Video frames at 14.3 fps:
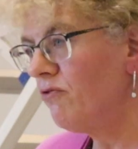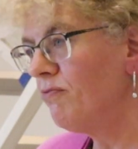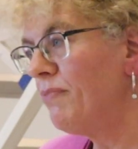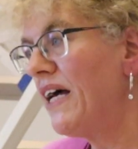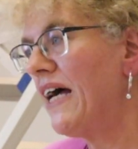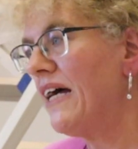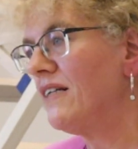of
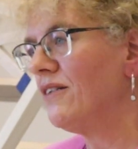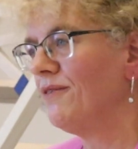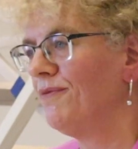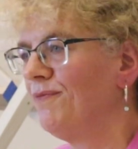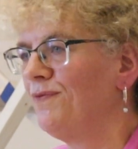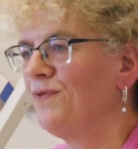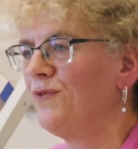bad
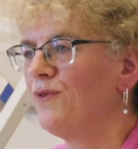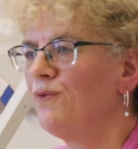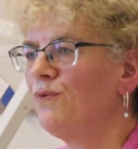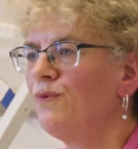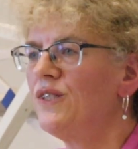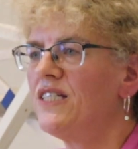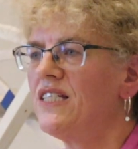
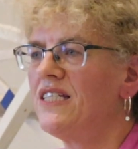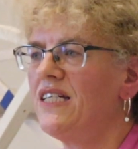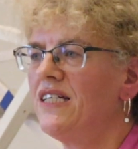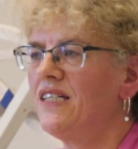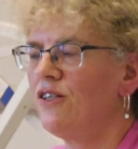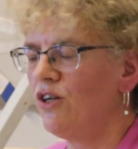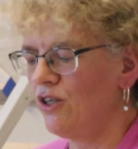will see
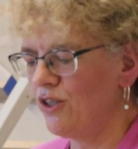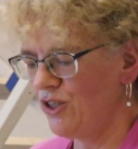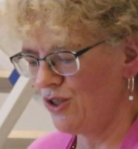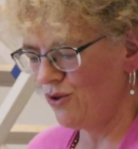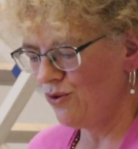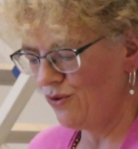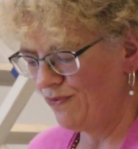it
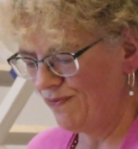also.